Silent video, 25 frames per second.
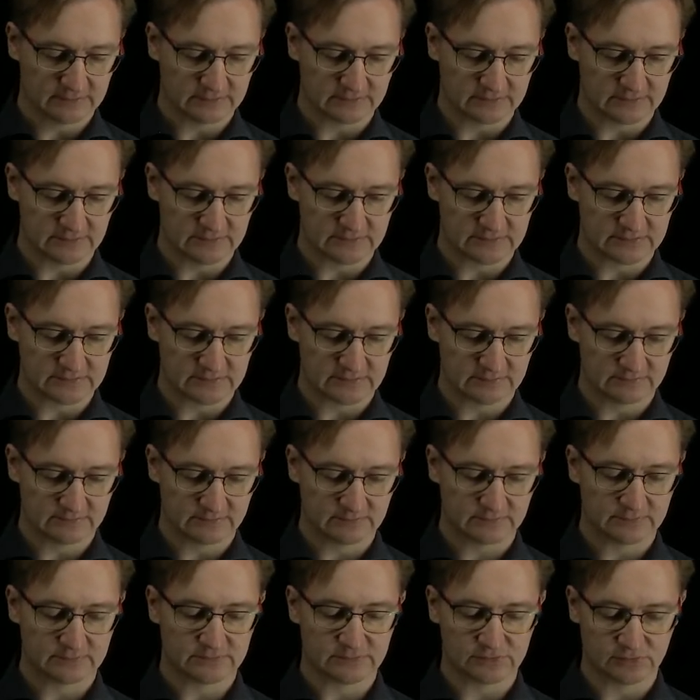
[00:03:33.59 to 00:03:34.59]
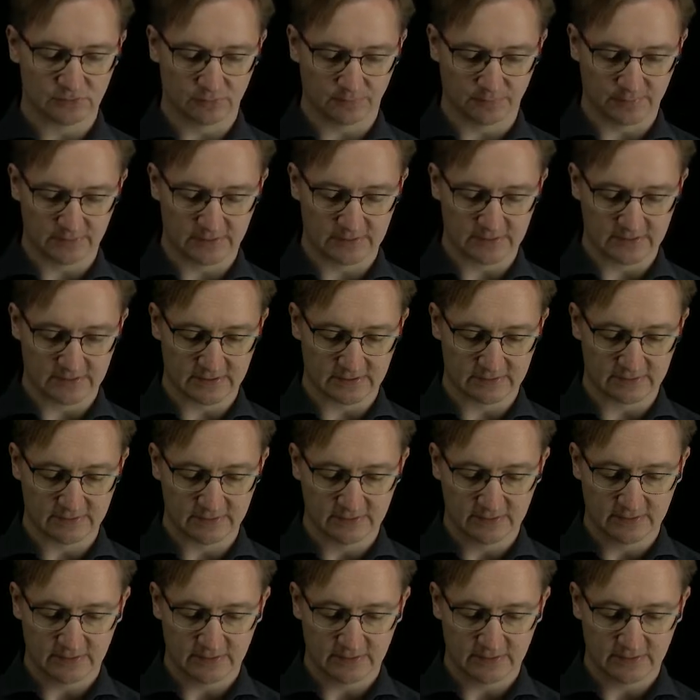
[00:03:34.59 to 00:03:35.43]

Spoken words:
this tuple here.